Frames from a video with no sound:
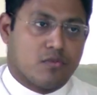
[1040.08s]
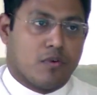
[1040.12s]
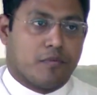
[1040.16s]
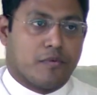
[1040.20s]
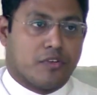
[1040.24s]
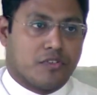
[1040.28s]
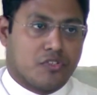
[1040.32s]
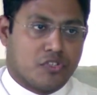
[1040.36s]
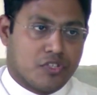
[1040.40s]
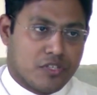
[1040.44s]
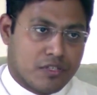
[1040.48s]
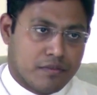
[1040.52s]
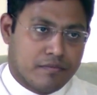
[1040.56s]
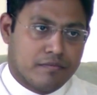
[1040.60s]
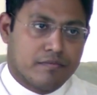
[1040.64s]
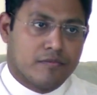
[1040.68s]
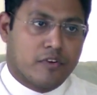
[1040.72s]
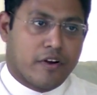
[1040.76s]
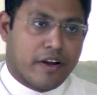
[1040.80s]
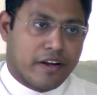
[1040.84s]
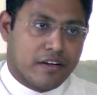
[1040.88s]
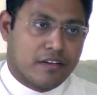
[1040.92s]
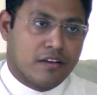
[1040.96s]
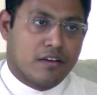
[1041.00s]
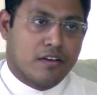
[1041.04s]
Swamiji.
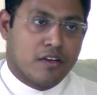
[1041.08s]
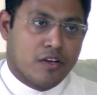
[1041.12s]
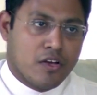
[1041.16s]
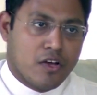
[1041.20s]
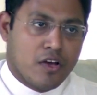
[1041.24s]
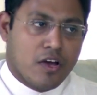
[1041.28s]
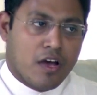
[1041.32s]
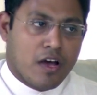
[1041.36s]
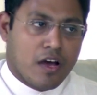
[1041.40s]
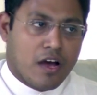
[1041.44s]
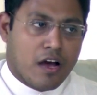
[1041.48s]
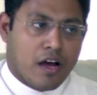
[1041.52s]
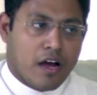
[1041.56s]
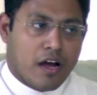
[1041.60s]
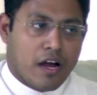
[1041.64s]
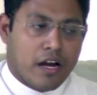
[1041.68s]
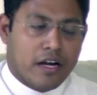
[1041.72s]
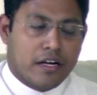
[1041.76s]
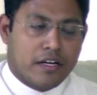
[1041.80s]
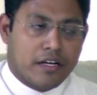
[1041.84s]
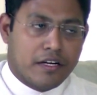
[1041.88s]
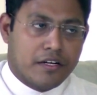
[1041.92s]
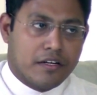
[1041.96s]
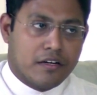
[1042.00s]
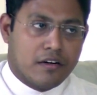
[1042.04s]

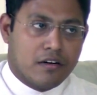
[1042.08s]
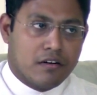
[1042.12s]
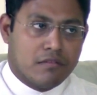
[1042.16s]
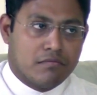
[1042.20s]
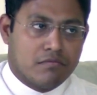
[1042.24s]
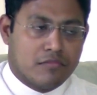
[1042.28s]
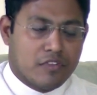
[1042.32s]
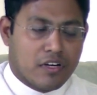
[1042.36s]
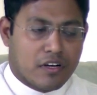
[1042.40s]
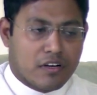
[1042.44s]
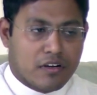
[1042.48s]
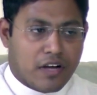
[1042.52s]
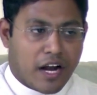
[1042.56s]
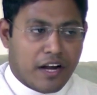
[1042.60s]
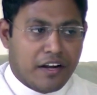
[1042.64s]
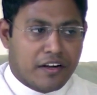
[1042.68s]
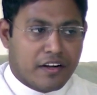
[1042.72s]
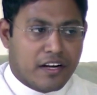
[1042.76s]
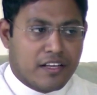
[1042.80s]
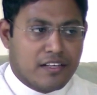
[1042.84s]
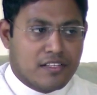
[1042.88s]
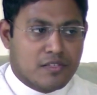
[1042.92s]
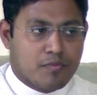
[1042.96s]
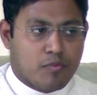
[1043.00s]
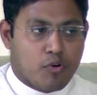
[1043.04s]
And the
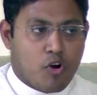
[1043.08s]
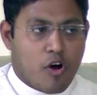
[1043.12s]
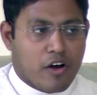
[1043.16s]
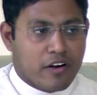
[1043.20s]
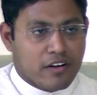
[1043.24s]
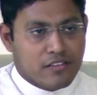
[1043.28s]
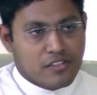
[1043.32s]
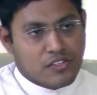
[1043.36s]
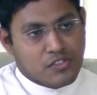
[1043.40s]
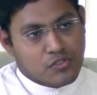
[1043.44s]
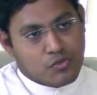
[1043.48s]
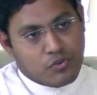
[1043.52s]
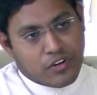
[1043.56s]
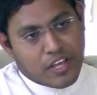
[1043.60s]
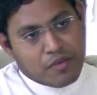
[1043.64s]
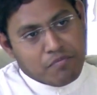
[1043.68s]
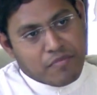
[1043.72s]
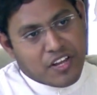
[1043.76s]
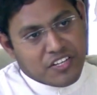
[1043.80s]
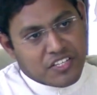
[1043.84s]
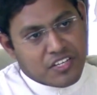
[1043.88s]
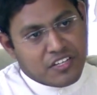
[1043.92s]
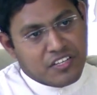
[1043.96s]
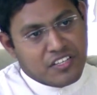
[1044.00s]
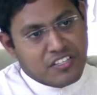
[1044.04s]
country's progress is today
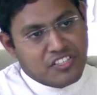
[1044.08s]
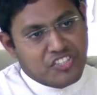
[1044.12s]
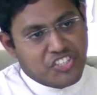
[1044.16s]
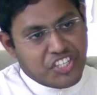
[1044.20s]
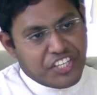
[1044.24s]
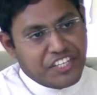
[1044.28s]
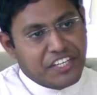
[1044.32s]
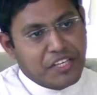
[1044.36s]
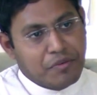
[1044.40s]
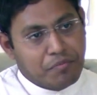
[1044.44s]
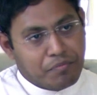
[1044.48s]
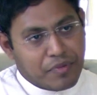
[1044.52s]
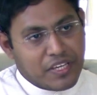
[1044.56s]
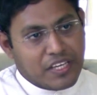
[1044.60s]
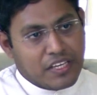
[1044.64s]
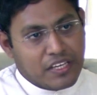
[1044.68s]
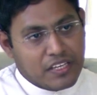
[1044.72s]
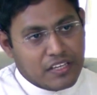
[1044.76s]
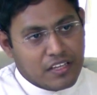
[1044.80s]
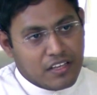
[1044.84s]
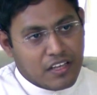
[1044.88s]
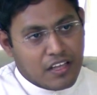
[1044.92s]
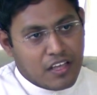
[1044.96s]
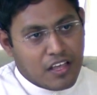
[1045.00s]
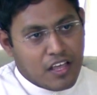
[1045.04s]
measured in GDP.
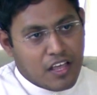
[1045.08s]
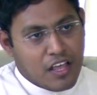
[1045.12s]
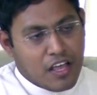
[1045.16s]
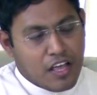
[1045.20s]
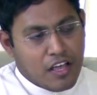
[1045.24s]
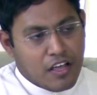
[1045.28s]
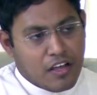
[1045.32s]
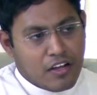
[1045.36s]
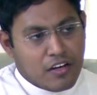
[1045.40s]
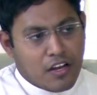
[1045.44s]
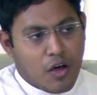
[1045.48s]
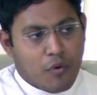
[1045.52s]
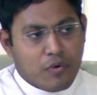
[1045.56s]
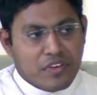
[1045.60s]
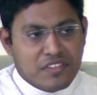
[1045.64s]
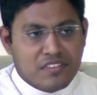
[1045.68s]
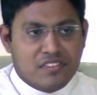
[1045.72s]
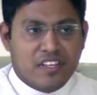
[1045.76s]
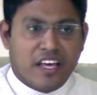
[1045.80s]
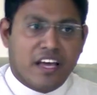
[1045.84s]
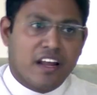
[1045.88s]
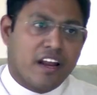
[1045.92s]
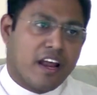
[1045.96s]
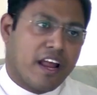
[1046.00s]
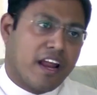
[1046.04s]
Now, is
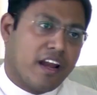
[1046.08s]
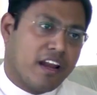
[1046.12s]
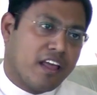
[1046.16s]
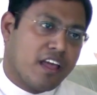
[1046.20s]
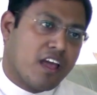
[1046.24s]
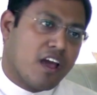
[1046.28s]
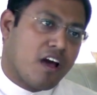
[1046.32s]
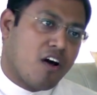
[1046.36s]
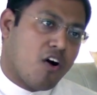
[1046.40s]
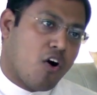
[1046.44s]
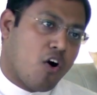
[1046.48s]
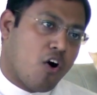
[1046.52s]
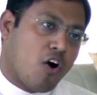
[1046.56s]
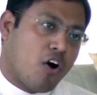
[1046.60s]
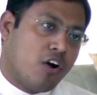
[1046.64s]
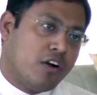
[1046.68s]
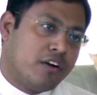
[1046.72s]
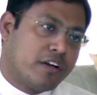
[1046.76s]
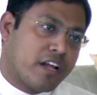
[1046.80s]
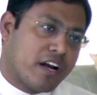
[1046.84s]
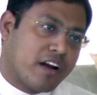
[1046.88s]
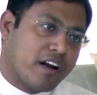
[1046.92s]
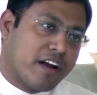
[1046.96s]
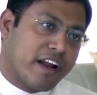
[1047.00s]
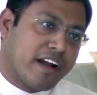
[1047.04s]
there any
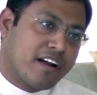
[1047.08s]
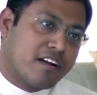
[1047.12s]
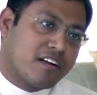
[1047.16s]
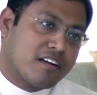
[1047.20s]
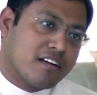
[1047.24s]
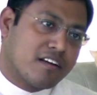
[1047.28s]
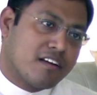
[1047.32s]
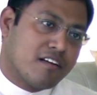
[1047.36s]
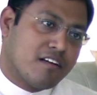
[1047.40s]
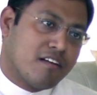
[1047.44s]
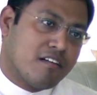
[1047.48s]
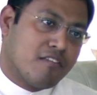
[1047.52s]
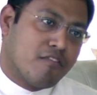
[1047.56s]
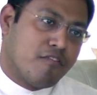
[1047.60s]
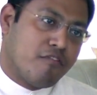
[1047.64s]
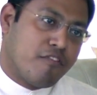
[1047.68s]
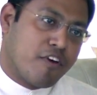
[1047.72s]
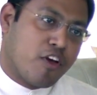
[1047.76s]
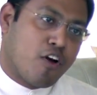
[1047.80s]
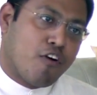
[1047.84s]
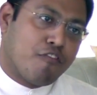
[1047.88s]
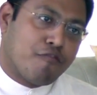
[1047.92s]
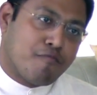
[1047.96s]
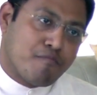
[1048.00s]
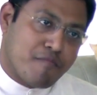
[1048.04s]
alternate
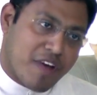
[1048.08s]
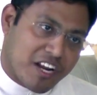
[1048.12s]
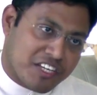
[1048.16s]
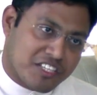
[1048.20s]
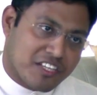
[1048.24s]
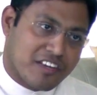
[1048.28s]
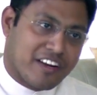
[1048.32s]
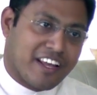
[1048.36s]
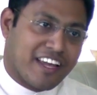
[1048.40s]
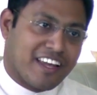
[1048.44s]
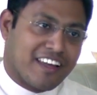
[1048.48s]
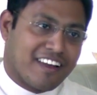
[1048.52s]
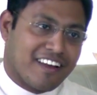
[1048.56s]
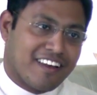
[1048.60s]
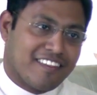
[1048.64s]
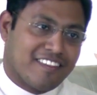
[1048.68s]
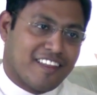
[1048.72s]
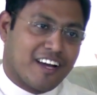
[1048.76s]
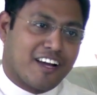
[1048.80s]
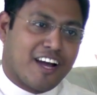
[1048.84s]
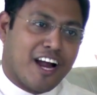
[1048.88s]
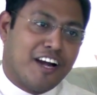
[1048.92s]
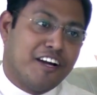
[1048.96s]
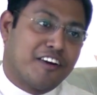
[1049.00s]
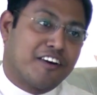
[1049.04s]
way of measuring
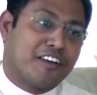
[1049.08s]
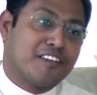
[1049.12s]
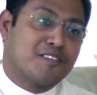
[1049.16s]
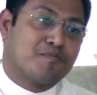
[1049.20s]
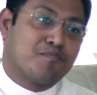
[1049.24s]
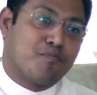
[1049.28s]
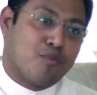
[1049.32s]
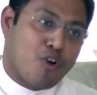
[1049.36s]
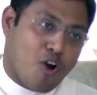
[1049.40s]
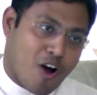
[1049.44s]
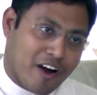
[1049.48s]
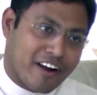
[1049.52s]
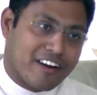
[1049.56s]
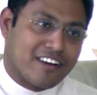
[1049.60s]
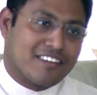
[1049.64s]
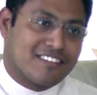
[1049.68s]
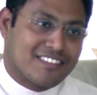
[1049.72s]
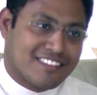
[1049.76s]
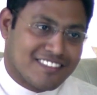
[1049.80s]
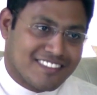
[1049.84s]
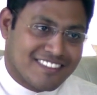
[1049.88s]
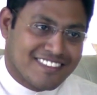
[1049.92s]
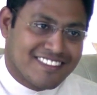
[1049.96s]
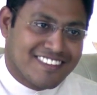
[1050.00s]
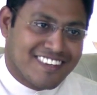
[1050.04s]
the country's
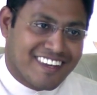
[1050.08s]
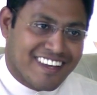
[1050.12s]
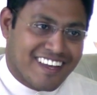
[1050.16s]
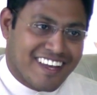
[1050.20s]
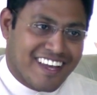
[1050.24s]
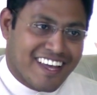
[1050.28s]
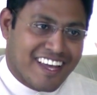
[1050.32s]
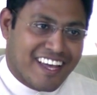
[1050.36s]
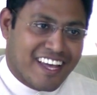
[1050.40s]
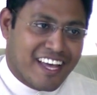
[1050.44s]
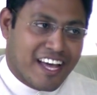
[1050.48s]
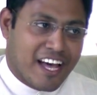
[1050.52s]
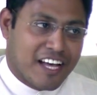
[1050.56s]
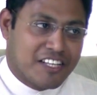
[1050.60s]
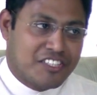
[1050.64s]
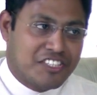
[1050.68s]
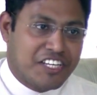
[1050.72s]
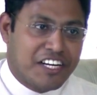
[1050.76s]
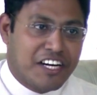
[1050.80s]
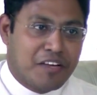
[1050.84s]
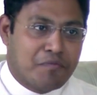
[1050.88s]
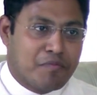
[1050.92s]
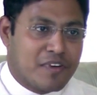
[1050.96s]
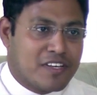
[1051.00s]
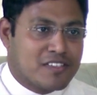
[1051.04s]
progress? A
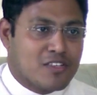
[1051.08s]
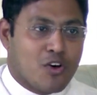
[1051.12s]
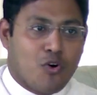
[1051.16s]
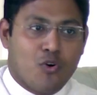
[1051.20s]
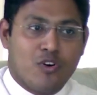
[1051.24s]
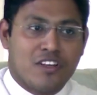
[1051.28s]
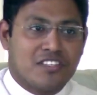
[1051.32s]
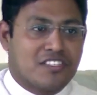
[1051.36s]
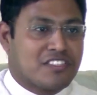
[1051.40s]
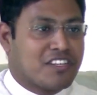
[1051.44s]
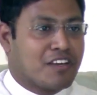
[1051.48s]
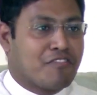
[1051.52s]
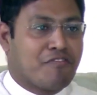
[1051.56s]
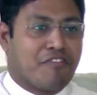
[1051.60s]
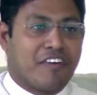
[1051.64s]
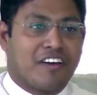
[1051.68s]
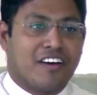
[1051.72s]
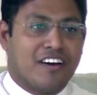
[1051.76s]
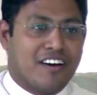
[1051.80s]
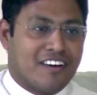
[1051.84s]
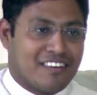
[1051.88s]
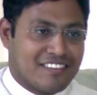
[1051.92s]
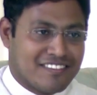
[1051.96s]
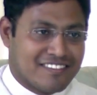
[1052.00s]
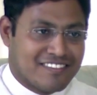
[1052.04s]
GDP is a holistic
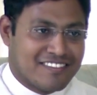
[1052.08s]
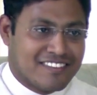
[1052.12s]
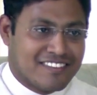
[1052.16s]
figure.